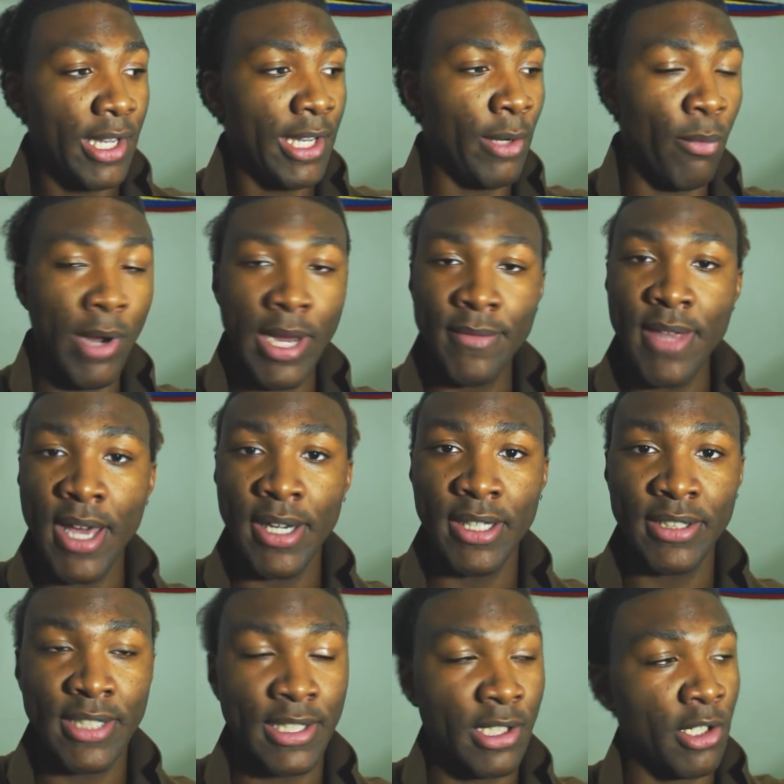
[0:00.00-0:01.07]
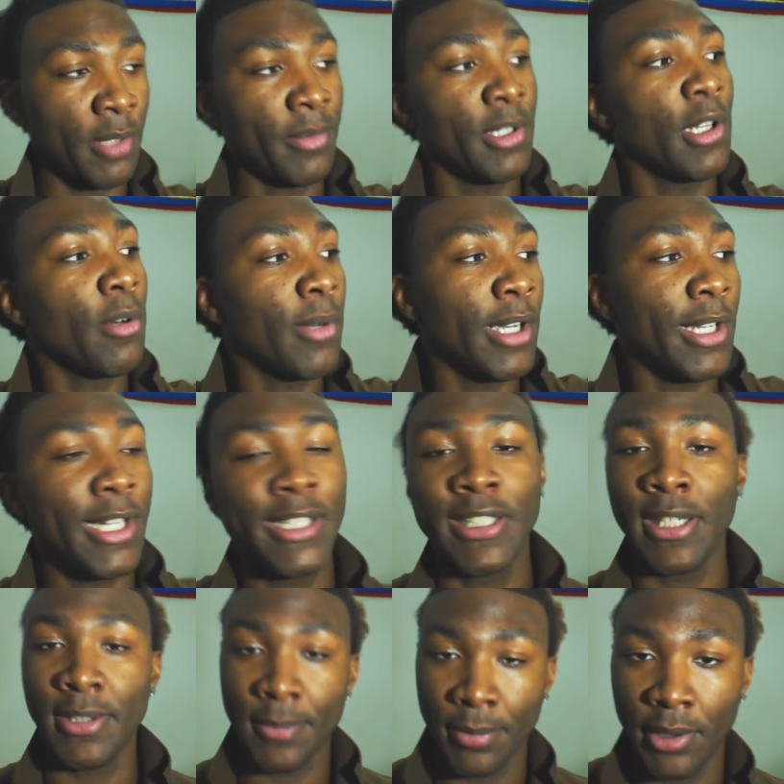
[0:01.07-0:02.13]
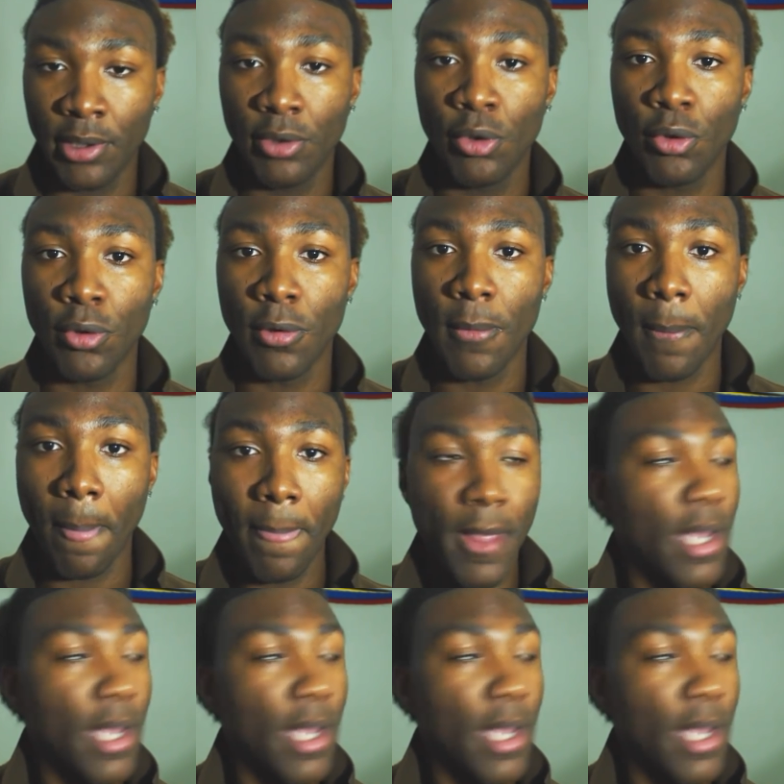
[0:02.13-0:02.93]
He waved at us, and I told him, you know what, he seems pretty cool.